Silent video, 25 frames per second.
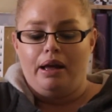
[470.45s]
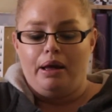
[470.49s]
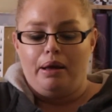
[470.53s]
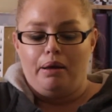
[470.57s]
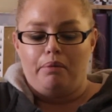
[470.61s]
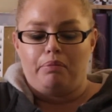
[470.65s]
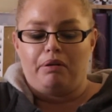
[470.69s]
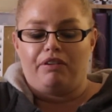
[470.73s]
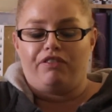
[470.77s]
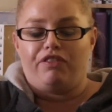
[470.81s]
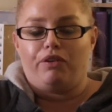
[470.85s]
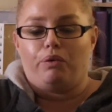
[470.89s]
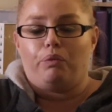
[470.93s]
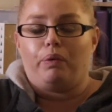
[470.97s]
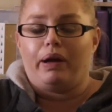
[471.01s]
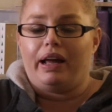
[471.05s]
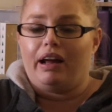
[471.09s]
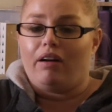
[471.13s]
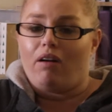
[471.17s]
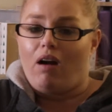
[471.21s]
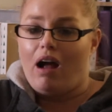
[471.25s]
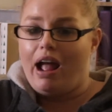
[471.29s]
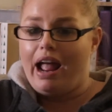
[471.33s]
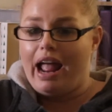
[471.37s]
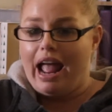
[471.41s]
But for where
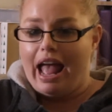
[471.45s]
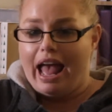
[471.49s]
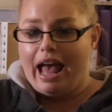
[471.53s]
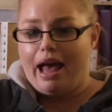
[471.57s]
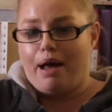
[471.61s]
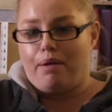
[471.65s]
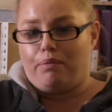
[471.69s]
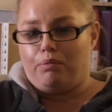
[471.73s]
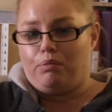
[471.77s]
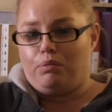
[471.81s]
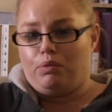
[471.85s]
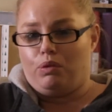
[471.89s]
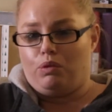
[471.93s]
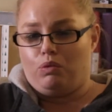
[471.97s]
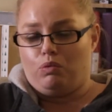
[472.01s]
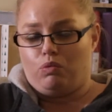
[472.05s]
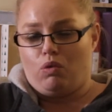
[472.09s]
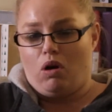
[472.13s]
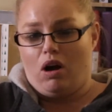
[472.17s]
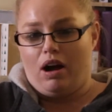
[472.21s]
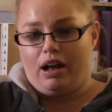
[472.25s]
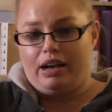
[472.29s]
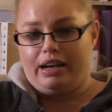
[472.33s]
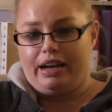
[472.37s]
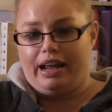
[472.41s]
I am
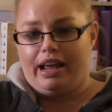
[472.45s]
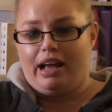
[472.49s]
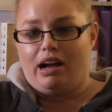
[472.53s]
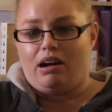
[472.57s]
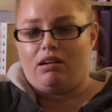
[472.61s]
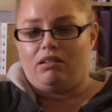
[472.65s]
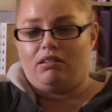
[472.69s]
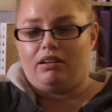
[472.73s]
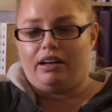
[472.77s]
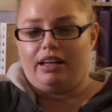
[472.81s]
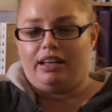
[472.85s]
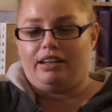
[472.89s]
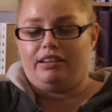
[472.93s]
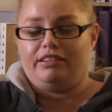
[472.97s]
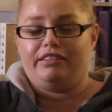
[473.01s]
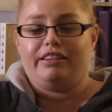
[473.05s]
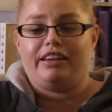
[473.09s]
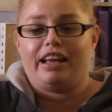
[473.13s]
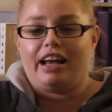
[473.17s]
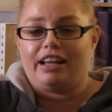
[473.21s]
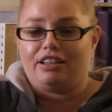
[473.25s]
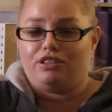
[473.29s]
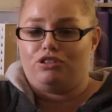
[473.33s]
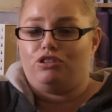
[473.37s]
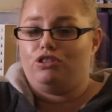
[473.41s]
right now, and
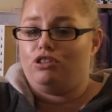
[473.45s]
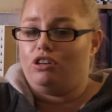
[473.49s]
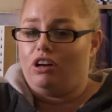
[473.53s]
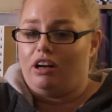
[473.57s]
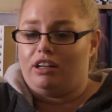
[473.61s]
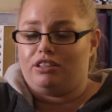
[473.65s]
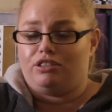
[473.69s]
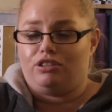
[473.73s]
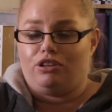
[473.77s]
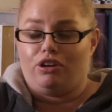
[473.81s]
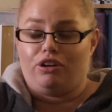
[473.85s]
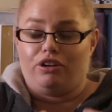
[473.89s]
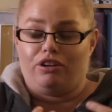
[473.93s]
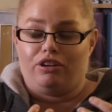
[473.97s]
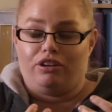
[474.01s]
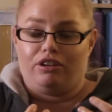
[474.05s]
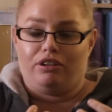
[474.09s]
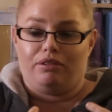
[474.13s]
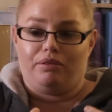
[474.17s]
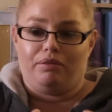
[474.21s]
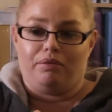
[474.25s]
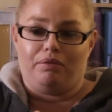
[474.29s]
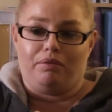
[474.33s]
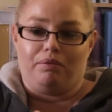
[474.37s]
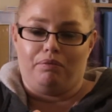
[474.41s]
as you guys know,
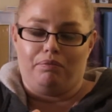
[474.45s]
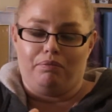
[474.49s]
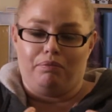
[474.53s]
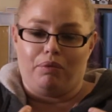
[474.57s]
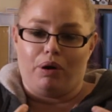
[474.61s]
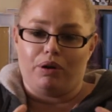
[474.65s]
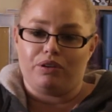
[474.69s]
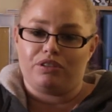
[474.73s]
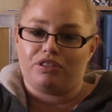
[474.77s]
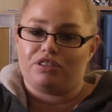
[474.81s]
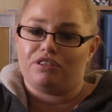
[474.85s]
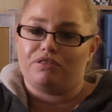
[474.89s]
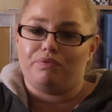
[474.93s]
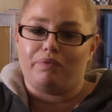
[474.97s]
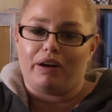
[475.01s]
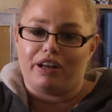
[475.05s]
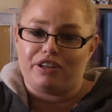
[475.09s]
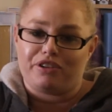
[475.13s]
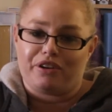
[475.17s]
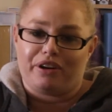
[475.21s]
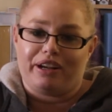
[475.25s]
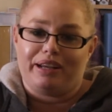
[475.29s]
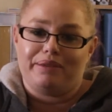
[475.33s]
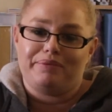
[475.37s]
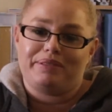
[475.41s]
most of my
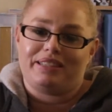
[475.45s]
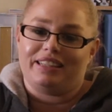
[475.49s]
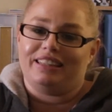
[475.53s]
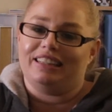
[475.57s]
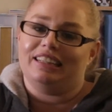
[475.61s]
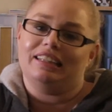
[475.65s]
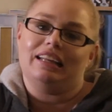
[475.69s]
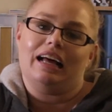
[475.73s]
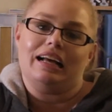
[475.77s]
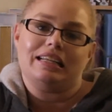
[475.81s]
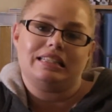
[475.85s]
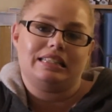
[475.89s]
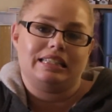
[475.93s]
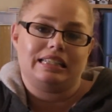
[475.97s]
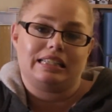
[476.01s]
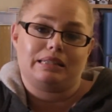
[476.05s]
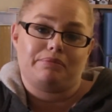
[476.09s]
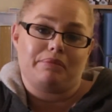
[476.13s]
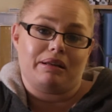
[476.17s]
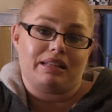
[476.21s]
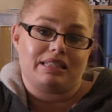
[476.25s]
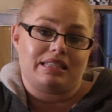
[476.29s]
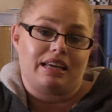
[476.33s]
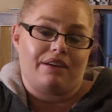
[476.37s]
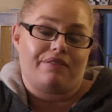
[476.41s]
dreams in the last 6
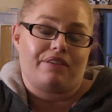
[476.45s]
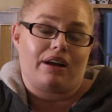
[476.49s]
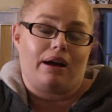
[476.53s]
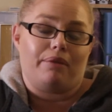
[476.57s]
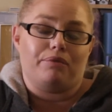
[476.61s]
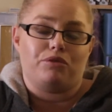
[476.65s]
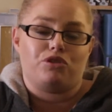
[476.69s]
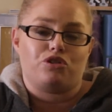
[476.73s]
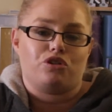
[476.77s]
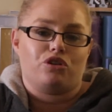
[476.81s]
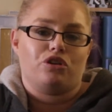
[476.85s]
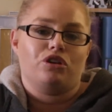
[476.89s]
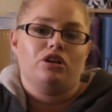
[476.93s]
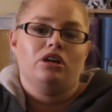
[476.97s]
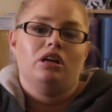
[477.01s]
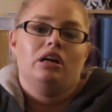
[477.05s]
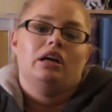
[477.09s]
months have come true.